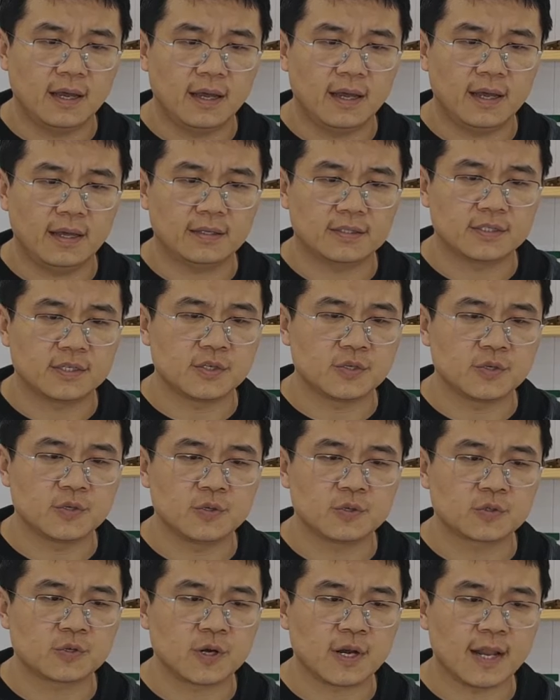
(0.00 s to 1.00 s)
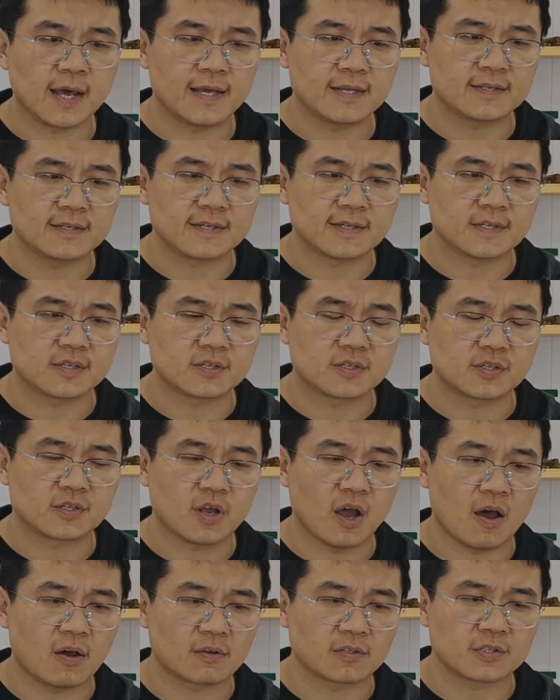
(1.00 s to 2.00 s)
It neutralizes
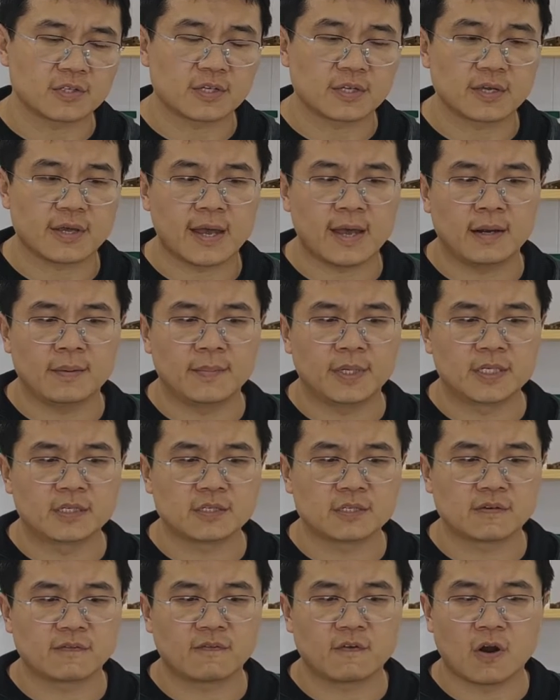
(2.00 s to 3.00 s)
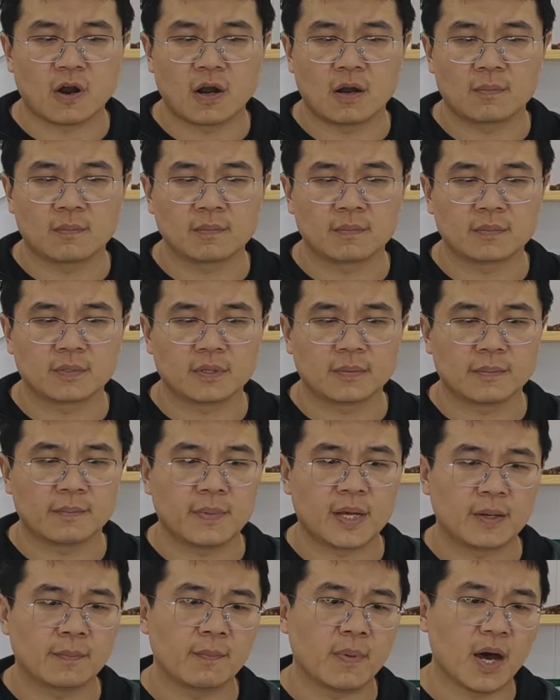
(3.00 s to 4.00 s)
toxic elements from the
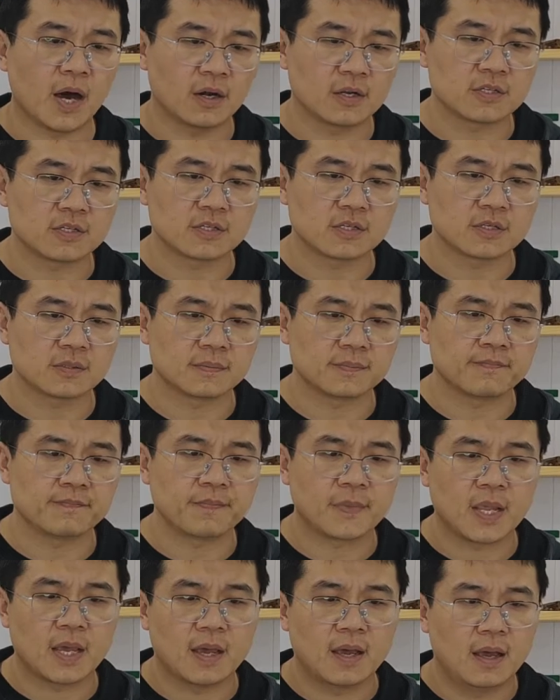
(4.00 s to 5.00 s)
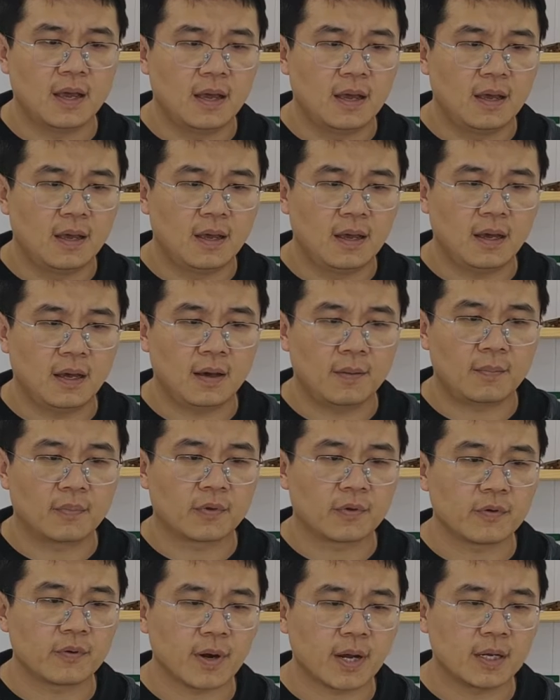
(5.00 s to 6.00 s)
metabolism,
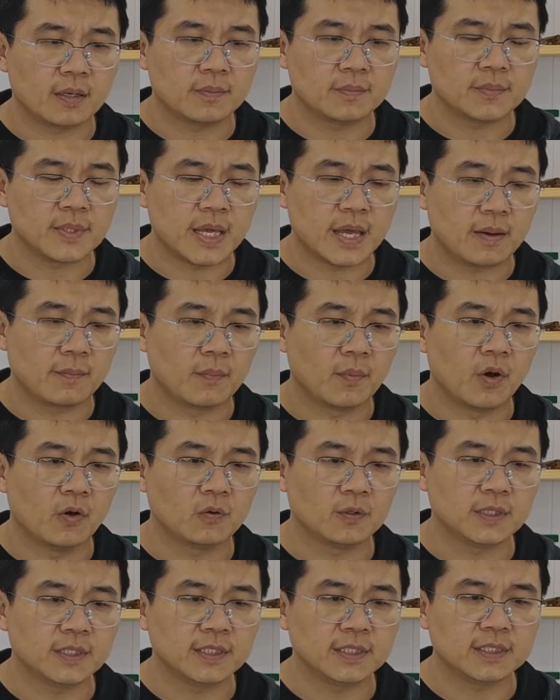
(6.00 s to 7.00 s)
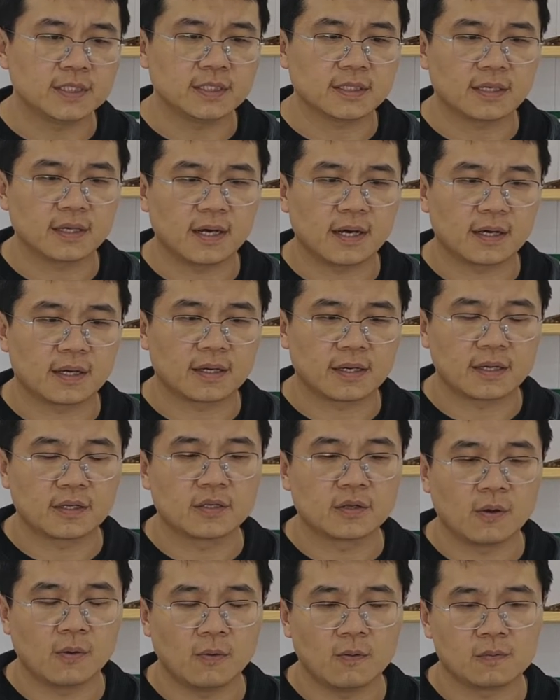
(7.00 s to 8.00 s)
breakdown ammonia
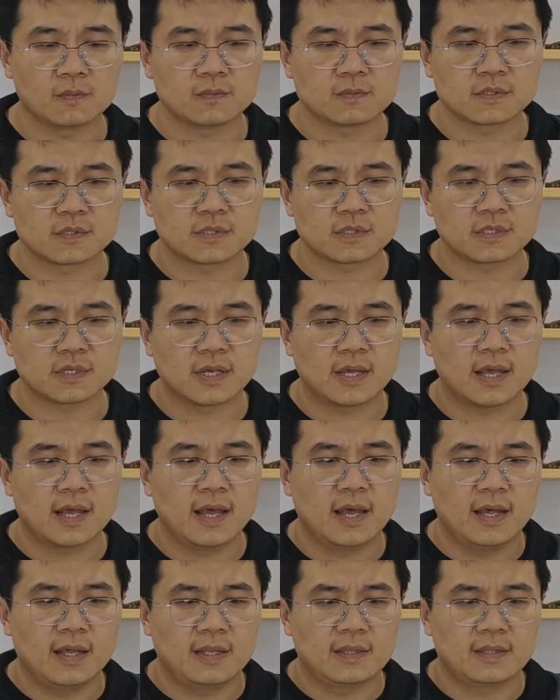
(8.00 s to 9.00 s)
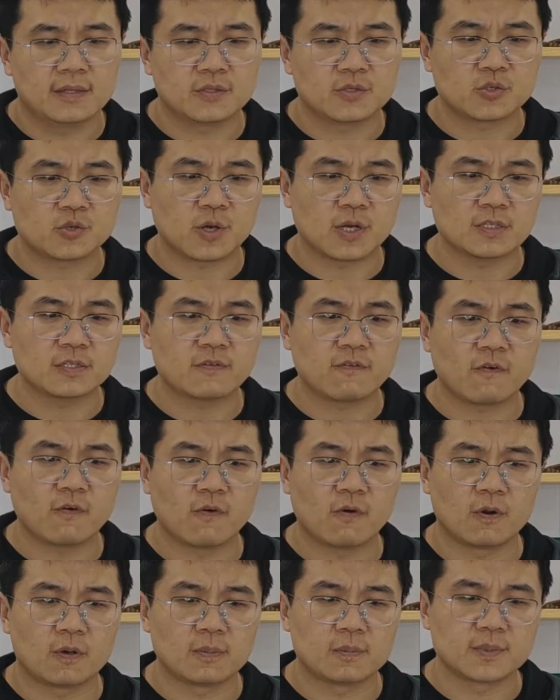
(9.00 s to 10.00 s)
ketones, then
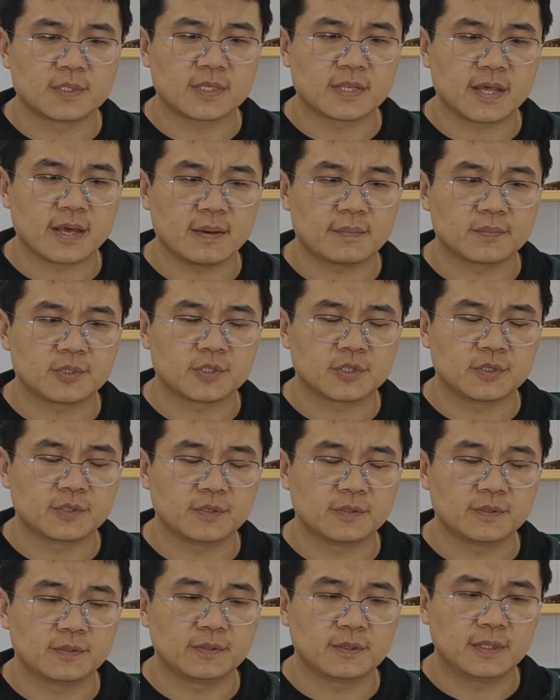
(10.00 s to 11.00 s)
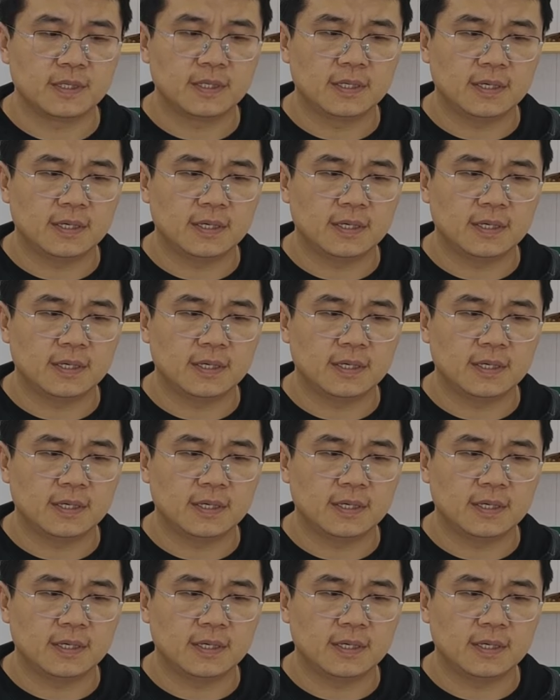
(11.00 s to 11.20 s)
transforms them to